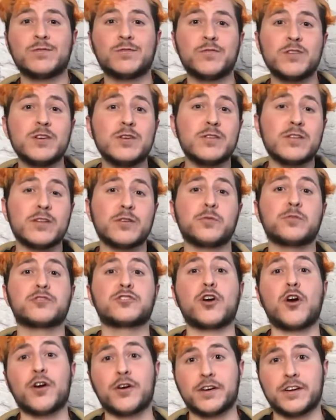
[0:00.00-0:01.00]
feel a little
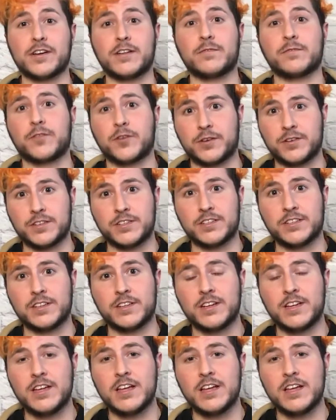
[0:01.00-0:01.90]
jarring at first.